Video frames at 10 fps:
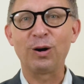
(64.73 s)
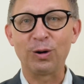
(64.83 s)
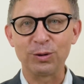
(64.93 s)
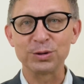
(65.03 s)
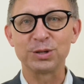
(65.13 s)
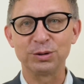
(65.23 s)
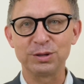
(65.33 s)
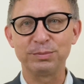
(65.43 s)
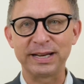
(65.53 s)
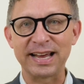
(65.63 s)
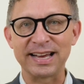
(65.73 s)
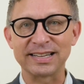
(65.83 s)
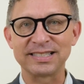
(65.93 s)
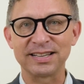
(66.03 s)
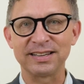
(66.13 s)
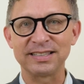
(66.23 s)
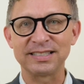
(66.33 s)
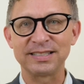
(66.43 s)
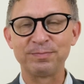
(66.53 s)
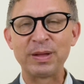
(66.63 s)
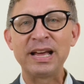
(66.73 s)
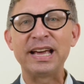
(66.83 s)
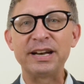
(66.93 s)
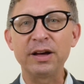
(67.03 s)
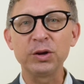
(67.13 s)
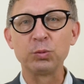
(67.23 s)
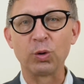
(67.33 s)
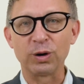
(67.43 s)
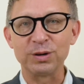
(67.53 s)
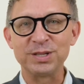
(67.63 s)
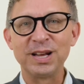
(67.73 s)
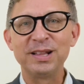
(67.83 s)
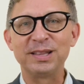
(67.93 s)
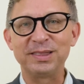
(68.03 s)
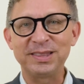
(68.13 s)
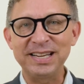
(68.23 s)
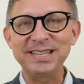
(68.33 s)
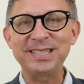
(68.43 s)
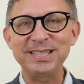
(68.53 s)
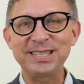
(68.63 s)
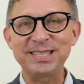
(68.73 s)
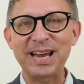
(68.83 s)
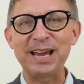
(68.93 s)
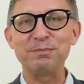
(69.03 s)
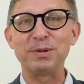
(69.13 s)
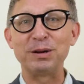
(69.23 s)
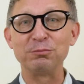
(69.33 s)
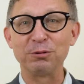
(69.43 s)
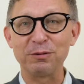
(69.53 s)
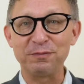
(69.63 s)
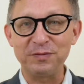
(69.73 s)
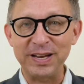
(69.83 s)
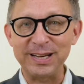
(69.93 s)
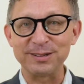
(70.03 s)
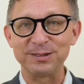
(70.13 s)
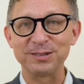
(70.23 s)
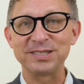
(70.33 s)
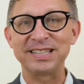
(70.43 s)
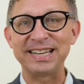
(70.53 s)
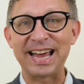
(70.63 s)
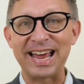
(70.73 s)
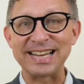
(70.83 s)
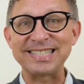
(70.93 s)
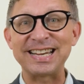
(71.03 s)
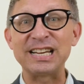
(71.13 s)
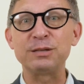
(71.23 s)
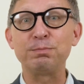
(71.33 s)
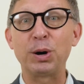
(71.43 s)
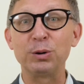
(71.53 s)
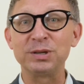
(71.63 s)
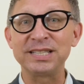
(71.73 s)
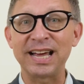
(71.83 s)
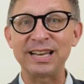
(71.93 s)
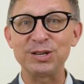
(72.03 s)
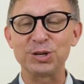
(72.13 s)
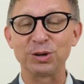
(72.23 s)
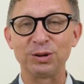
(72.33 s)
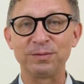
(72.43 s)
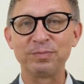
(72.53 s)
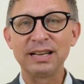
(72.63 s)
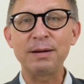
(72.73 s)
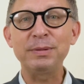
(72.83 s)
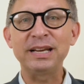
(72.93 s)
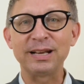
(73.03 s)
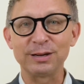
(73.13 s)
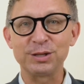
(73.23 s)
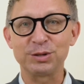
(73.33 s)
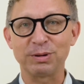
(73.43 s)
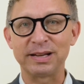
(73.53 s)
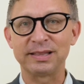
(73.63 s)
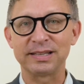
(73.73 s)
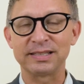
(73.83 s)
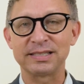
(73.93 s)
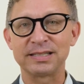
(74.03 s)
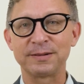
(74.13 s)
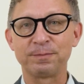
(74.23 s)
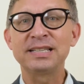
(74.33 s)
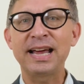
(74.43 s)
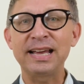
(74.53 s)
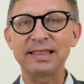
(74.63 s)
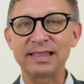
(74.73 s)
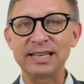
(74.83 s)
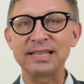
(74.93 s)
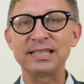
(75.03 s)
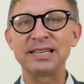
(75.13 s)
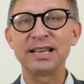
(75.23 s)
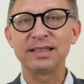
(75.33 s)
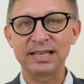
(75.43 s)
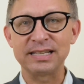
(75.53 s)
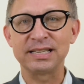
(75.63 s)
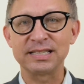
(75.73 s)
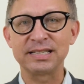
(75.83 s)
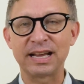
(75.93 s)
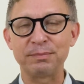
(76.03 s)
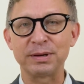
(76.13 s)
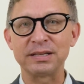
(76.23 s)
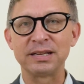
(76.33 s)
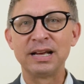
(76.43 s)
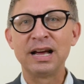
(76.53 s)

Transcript: also to be excellent. In other words, the thesis statement reveals the essay's potential. Let me illustrate this. Take this thesis statement.